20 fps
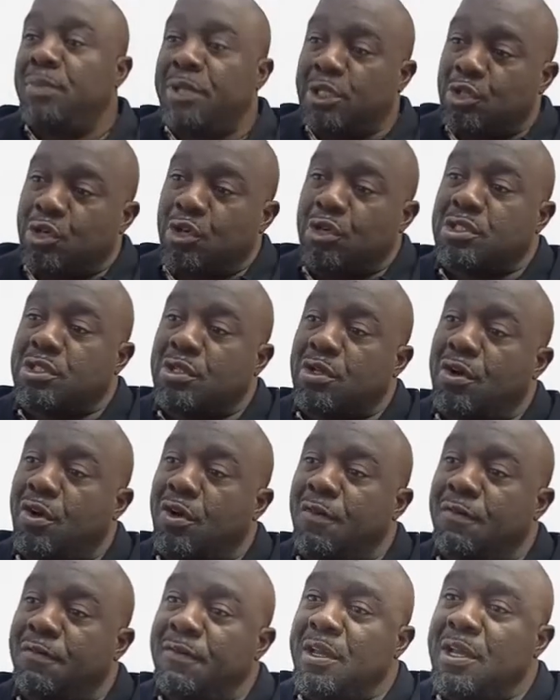because
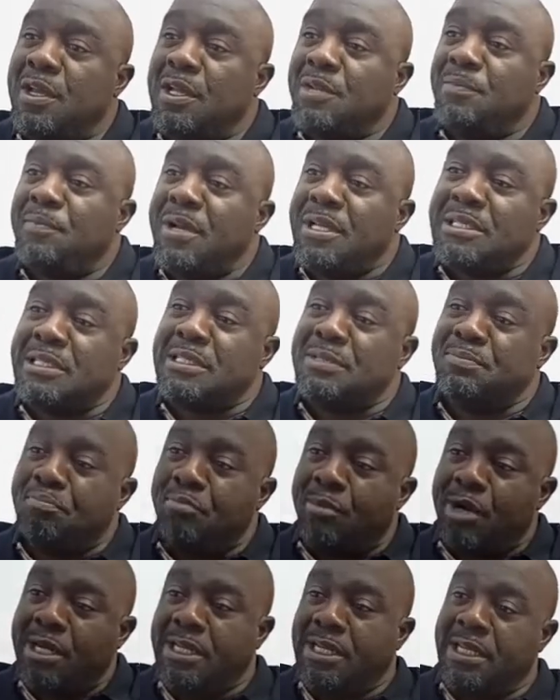of the person's
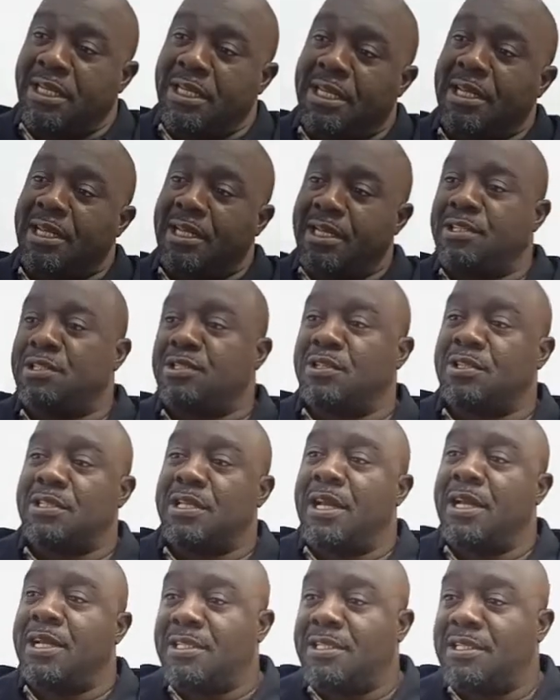money in
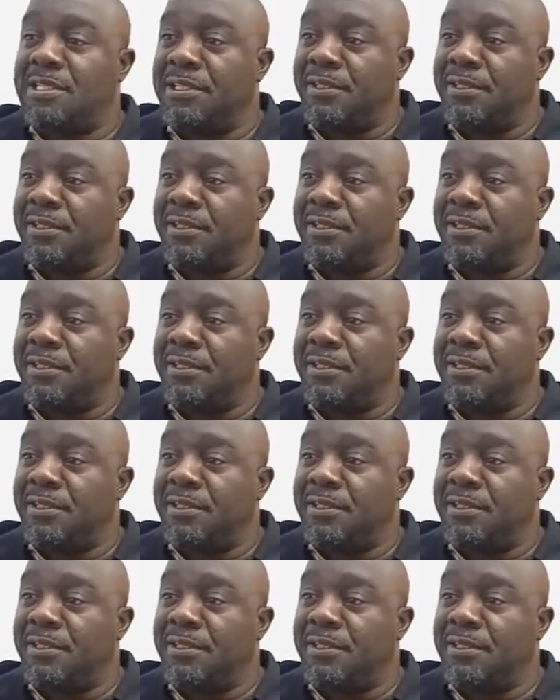society.